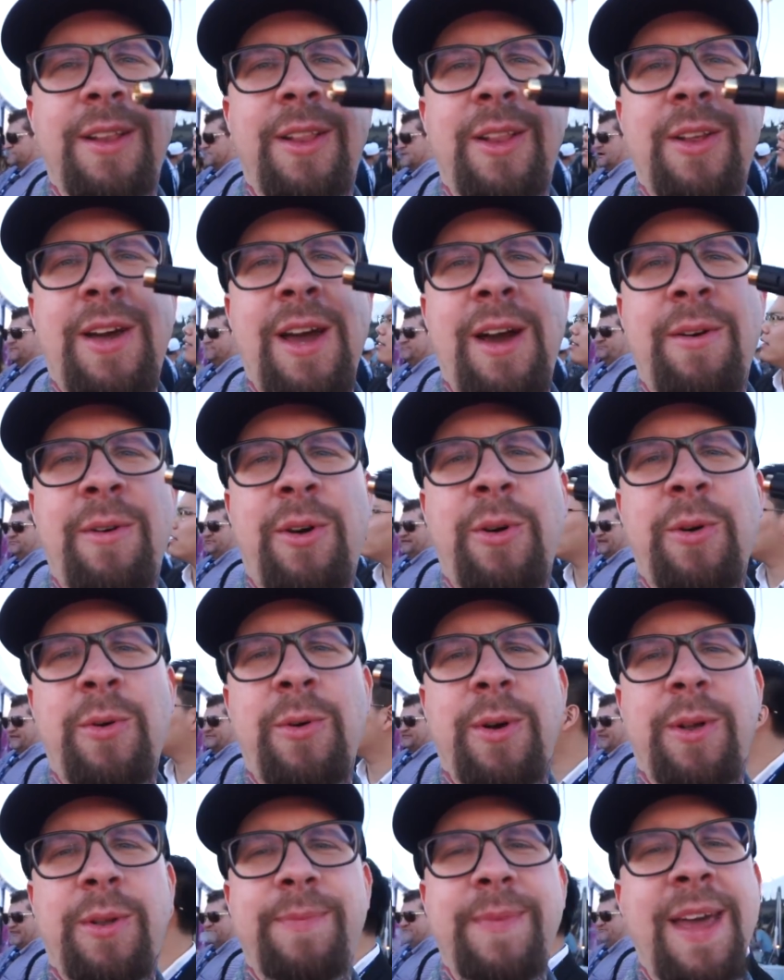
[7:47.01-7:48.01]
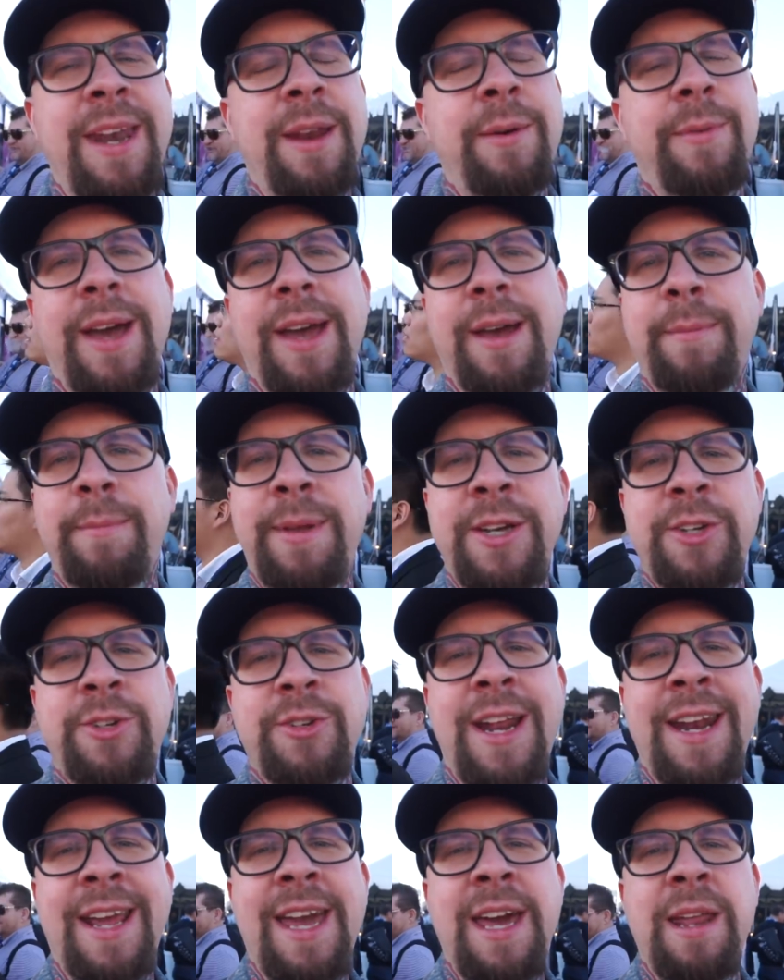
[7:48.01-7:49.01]
Look how cool. Anyway, I'm going to
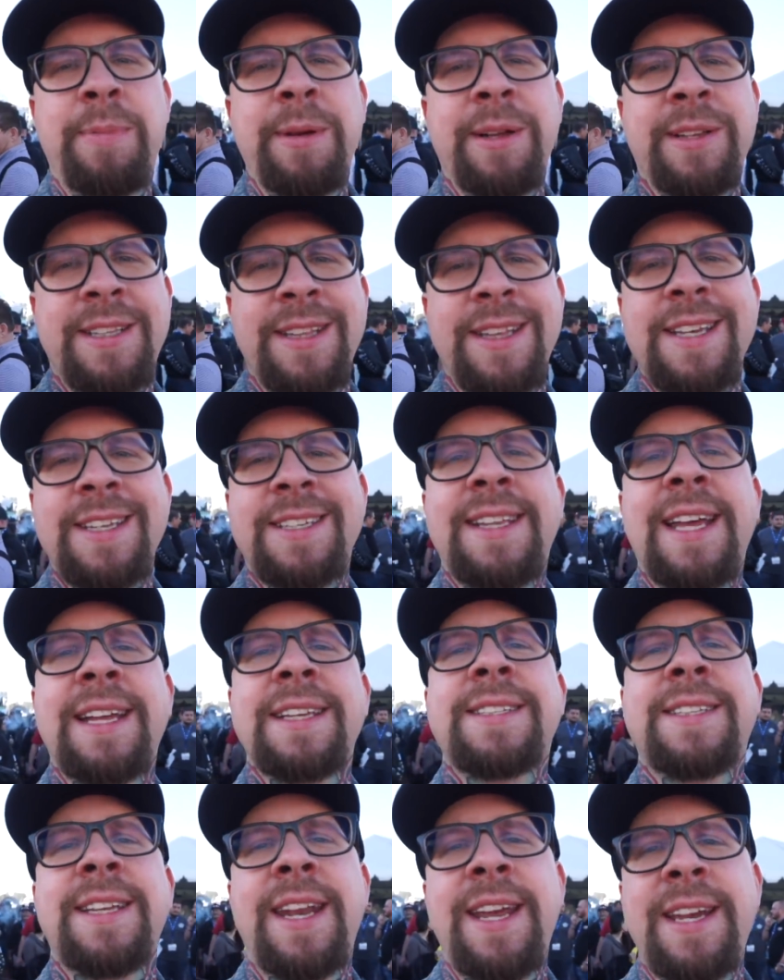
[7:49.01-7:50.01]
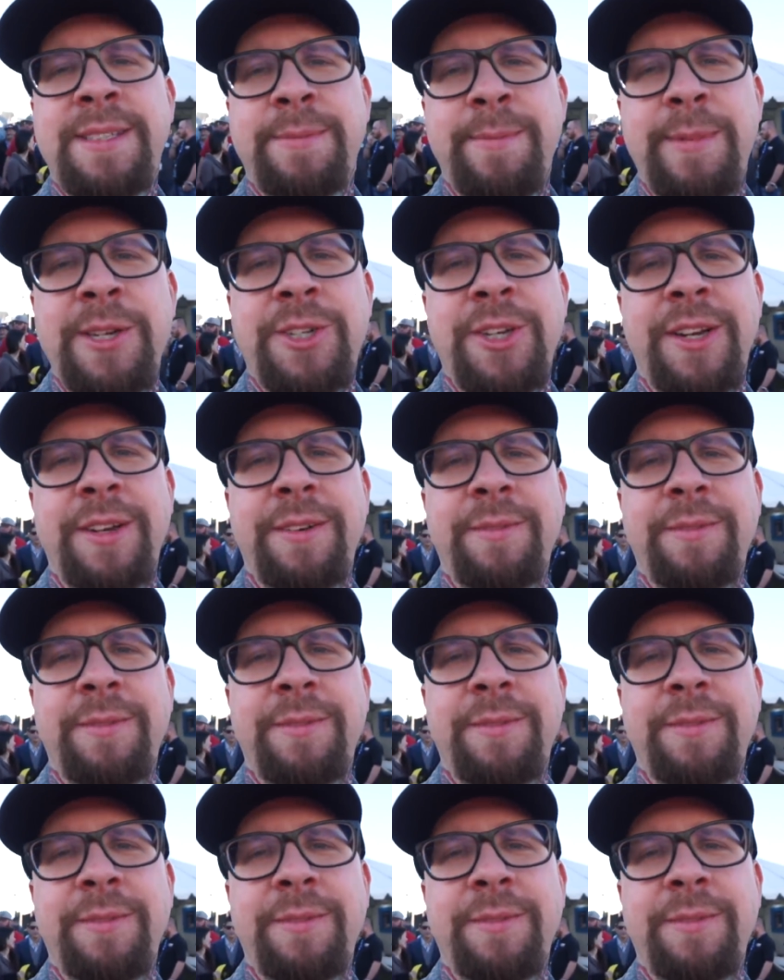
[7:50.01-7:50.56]
try to get a build in this. That's today's mission.